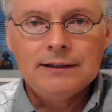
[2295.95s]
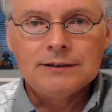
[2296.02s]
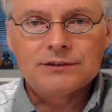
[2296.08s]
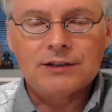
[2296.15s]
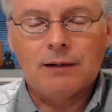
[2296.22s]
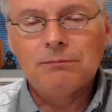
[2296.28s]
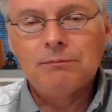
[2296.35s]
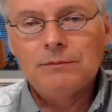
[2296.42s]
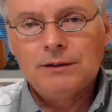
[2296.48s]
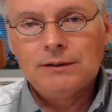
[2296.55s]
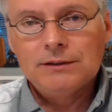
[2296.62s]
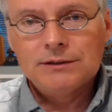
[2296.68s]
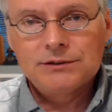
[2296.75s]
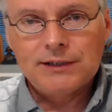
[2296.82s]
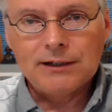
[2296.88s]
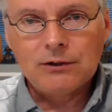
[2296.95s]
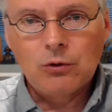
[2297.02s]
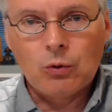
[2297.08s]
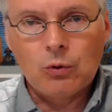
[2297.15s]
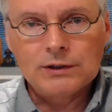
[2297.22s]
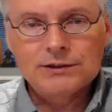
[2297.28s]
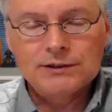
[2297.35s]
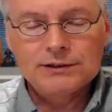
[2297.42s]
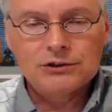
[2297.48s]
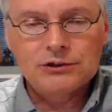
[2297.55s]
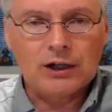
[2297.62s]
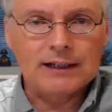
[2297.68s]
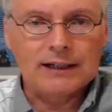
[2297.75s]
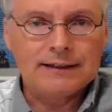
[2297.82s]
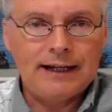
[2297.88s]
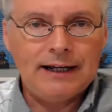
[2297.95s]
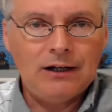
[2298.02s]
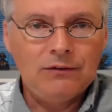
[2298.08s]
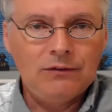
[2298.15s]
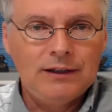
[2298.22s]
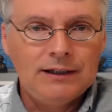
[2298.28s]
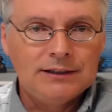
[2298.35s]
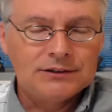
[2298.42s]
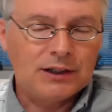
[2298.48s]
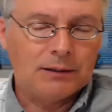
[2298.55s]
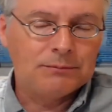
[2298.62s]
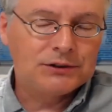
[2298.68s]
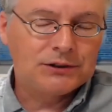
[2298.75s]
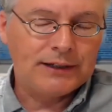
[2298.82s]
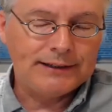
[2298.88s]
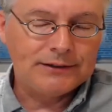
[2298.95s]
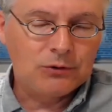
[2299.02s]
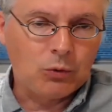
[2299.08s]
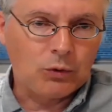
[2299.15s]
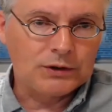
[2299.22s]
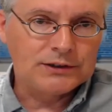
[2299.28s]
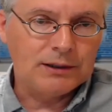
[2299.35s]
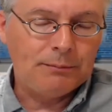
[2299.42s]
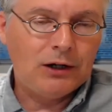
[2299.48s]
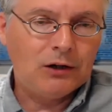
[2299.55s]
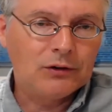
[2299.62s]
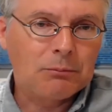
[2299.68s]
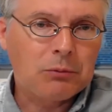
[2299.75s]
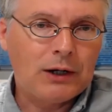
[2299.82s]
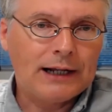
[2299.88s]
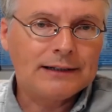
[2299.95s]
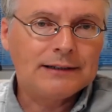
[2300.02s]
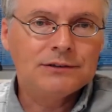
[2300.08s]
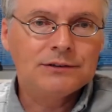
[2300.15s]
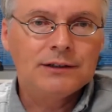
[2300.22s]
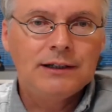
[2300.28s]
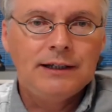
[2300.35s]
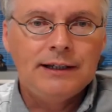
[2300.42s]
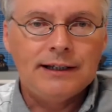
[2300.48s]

Some state courts struck it down. Some state courts upheld the practice.